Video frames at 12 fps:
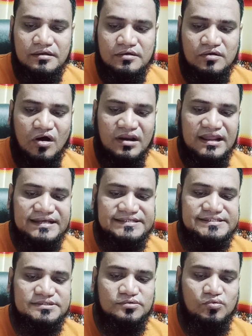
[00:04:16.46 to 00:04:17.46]

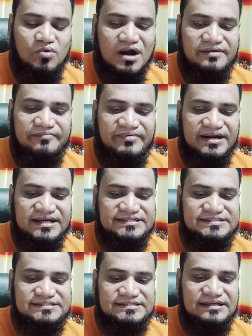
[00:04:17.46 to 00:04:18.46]
knowledge,
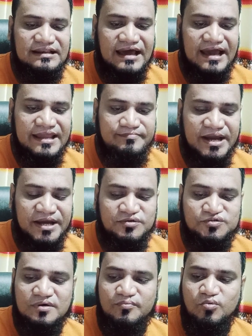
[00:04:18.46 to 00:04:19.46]
WordPress like
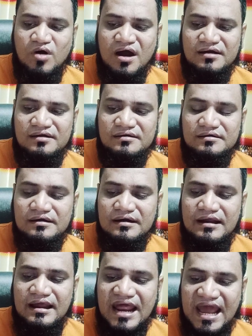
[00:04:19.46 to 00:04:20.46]
Microsoft Word,
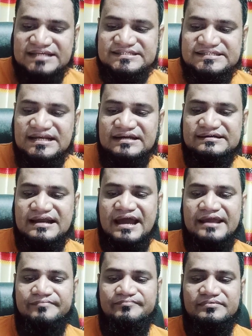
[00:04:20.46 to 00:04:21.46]
Excel
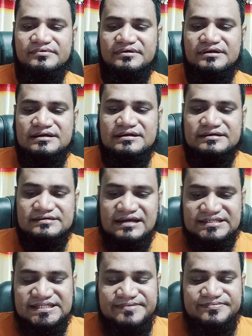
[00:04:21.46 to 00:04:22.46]
type,
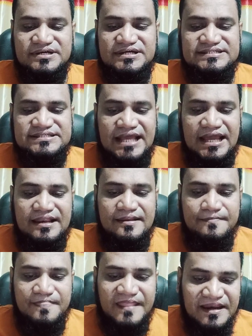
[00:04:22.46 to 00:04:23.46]
transcription
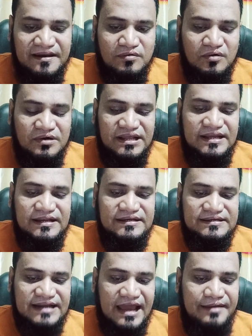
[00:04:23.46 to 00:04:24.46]
skill
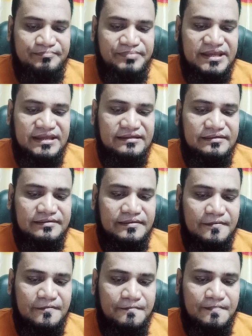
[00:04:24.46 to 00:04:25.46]
including typing,
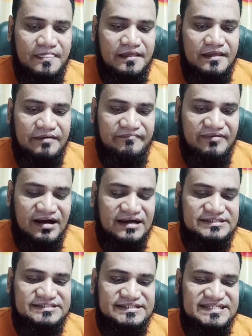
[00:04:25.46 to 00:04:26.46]

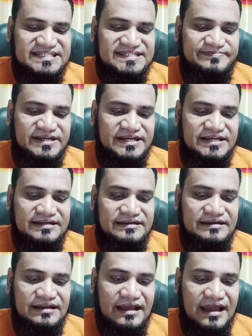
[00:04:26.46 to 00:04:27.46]
fast speed,
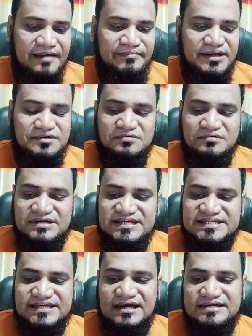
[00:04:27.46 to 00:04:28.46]
able to
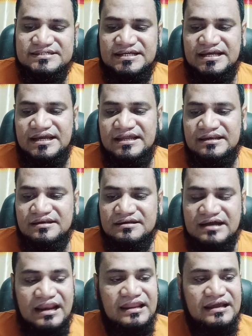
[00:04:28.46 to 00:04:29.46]
research in
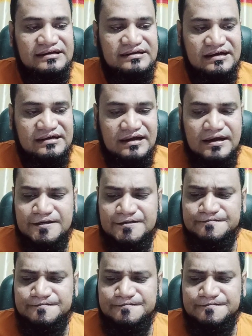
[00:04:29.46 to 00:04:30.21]
collect data.